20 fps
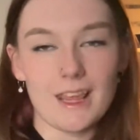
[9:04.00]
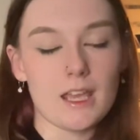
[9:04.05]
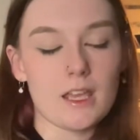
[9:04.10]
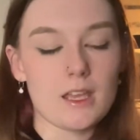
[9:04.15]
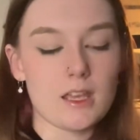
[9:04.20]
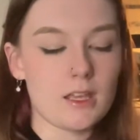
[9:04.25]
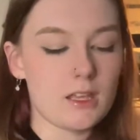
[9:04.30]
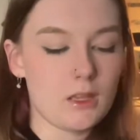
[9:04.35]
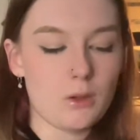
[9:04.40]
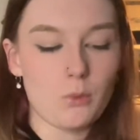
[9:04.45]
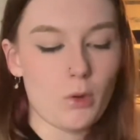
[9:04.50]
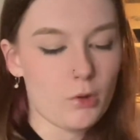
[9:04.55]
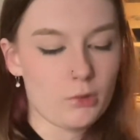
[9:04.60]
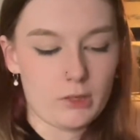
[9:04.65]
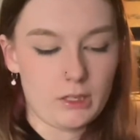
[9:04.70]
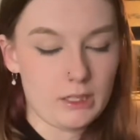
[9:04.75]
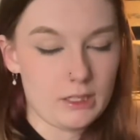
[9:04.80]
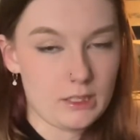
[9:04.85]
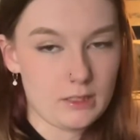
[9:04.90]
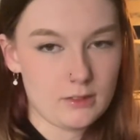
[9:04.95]
like it. He
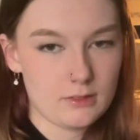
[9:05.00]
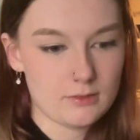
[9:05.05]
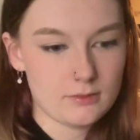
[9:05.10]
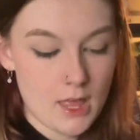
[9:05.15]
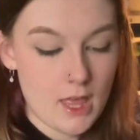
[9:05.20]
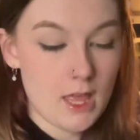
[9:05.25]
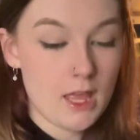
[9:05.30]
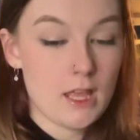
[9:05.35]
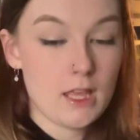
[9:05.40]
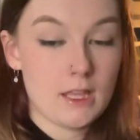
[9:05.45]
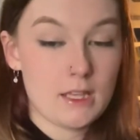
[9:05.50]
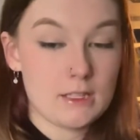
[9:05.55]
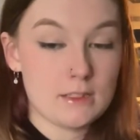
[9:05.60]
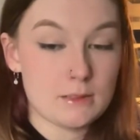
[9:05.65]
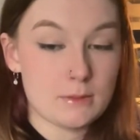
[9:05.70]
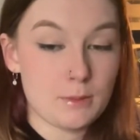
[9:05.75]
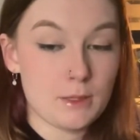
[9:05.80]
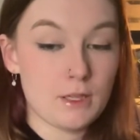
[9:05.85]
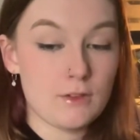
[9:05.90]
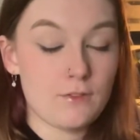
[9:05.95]
won't eat it.
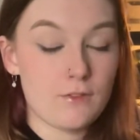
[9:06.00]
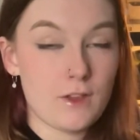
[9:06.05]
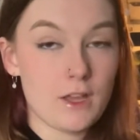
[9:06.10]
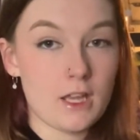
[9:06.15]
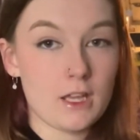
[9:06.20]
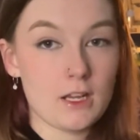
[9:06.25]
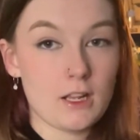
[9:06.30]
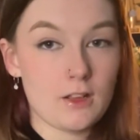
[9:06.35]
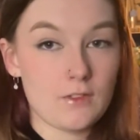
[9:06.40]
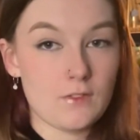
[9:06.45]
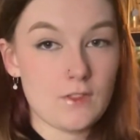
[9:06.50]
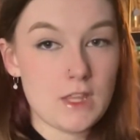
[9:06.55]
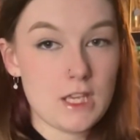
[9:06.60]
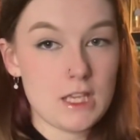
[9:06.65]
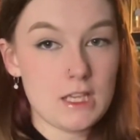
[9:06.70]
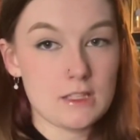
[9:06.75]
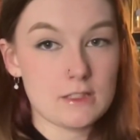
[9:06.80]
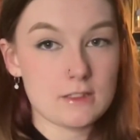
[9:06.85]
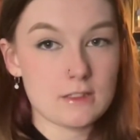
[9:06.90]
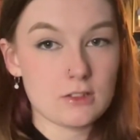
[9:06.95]
He's a big fan of
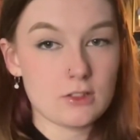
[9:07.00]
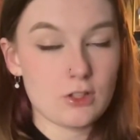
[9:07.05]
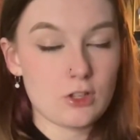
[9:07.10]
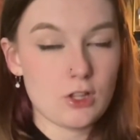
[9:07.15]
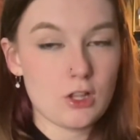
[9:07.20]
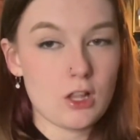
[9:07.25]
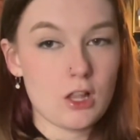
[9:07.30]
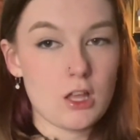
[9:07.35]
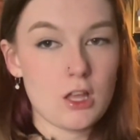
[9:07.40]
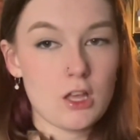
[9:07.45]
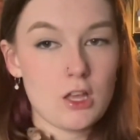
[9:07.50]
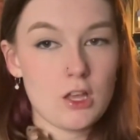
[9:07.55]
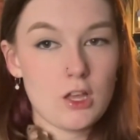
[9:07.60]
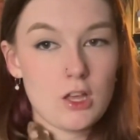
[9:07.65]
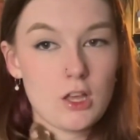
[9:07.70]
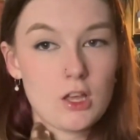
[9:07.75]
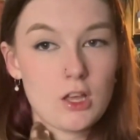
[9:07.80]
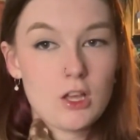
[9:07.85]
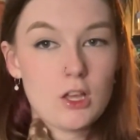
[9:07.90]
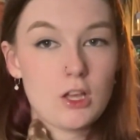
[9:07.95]
these little
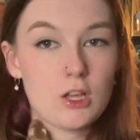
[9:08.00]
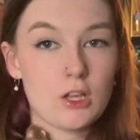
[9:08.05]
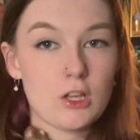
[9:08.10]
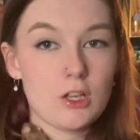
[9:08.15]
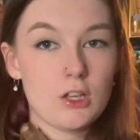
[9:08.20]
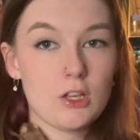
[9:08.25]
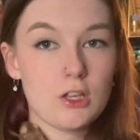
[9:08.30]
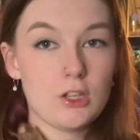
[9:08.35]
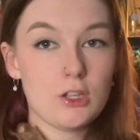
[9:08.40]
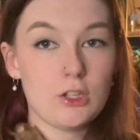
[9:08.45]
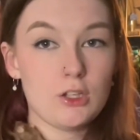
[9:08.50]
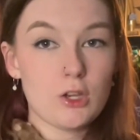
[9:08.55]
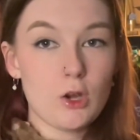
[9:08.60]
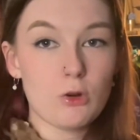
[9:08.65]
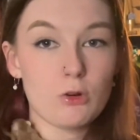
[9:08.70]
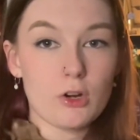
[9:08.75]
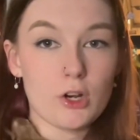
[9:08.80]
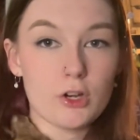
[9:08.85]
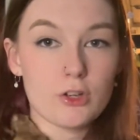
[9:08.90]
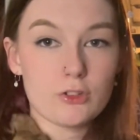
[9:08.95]

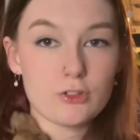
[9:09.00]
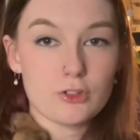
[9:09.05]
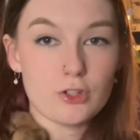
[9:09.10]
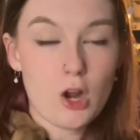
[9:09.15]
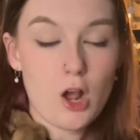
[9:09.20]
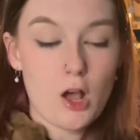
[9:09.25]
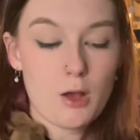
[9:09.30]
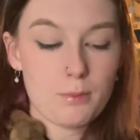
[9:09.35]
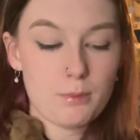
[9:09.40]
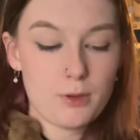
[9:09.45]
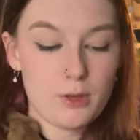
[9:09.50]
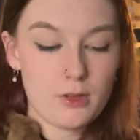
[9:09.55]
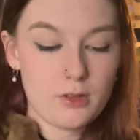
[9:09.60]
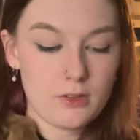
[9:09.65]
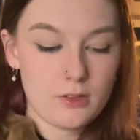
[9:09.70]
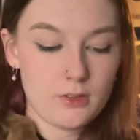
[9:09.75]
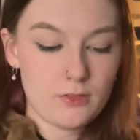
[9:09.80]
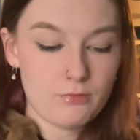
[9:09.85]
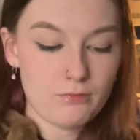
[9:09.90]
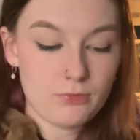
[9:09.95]
yogurt drop
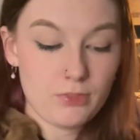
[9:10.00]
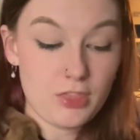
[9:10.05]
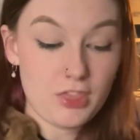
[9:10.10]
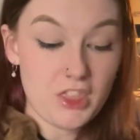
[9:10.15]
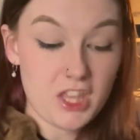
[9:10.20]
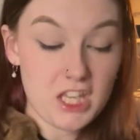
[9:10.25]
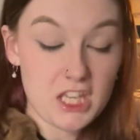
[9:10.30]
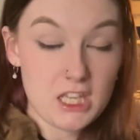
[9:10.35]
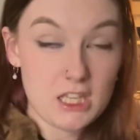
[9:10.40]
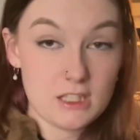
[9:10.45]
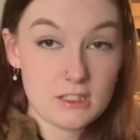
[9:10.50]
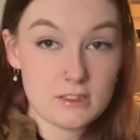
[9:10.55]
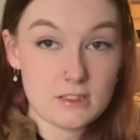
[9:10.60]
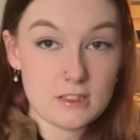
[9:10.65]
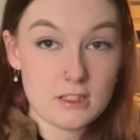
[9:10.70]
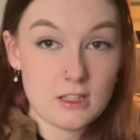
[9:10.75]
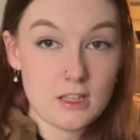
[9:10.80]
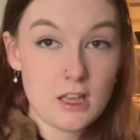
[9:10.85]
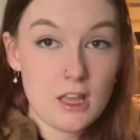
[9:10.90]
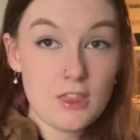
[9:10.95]

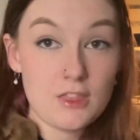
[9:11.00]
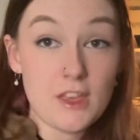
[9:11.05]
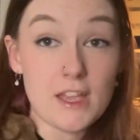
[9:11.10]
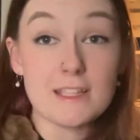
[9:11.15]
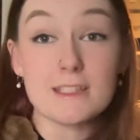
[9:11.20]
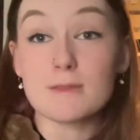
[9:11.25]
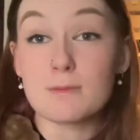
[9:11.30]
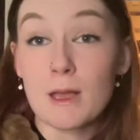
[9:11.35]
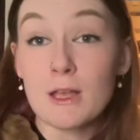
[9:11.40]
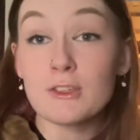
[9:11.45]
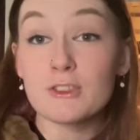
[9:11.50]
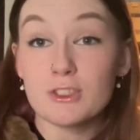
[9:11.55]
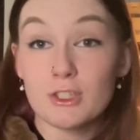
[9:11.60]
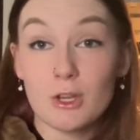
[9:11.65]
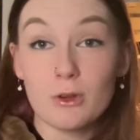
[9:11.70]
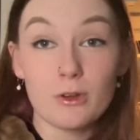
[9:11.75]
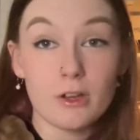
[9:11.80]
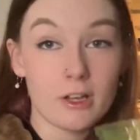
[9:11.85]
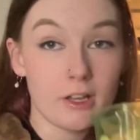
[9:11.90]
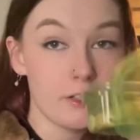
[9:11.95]
thingies. They smell
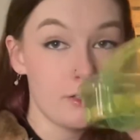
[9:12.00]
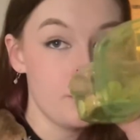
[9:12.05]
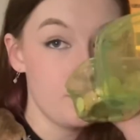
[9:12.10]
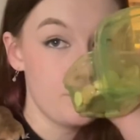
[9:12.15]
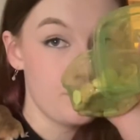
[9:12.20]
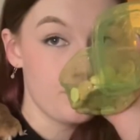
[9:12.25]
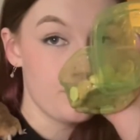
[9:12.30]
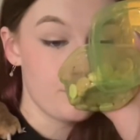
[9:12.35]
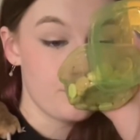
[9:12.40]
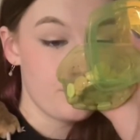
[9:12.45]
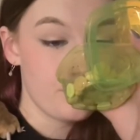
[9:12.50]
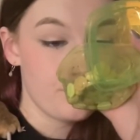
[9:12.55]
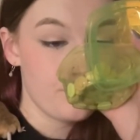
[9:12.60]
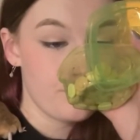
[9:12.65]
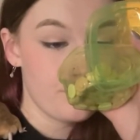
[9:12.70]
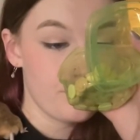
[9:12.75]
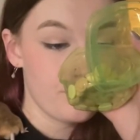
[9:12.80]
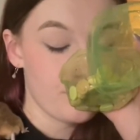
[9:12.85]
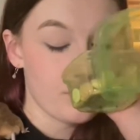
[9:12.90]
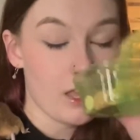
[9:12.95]
so good.
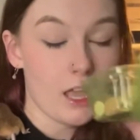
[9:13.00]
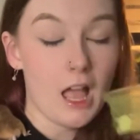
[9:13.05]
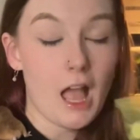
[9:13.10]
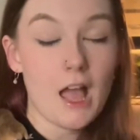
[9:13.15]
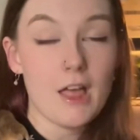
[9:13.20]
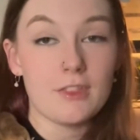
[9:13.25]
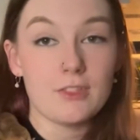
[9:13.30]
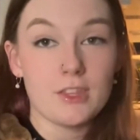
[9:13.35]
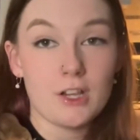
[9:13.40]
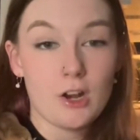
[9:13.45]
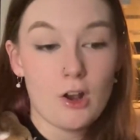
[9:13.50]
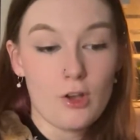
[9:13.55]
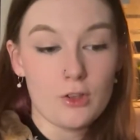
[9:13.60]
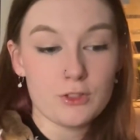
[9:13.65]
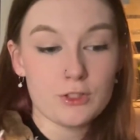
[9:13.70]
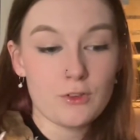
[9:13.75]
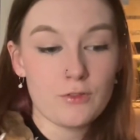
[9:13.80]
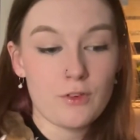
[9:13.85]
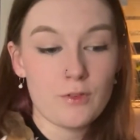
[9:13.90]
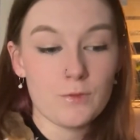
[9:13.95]
They're
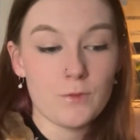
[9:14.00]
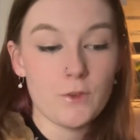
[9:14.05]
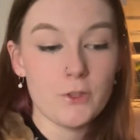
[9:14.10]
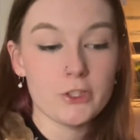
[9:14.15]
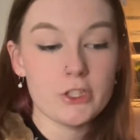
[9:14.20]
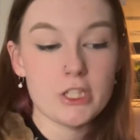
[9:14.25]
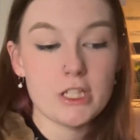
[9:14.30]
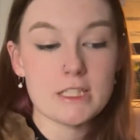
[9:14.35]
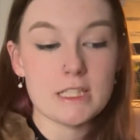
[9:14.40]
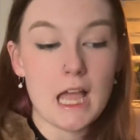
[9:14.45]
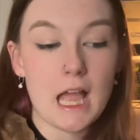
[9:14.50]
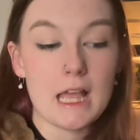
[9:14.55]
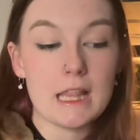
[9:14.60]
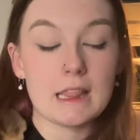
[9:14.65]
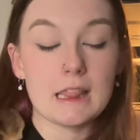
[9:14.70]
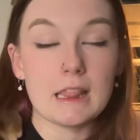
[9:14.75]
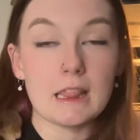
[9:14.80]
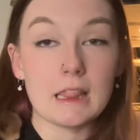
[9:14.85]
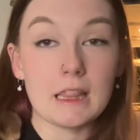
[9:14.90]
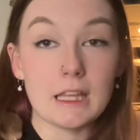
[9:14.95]
also from Full Cheeks. I
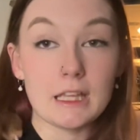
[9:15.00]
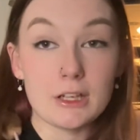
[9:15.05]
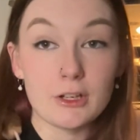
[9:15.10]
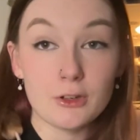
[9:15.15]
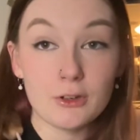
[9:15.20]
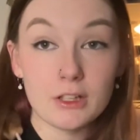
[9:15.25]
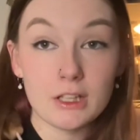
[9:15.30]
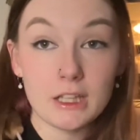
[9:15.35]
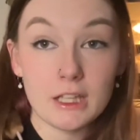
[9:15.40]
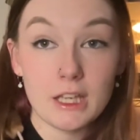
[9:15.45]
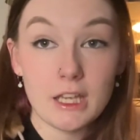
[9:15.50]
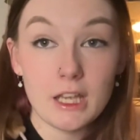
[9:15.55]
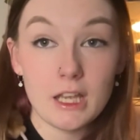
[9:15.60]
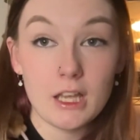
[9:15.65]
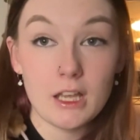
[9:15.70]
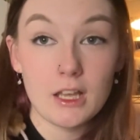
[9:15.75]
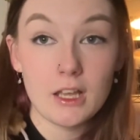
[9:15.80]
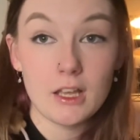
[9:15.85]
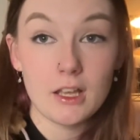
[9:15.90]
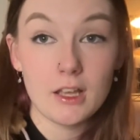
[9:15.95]
literally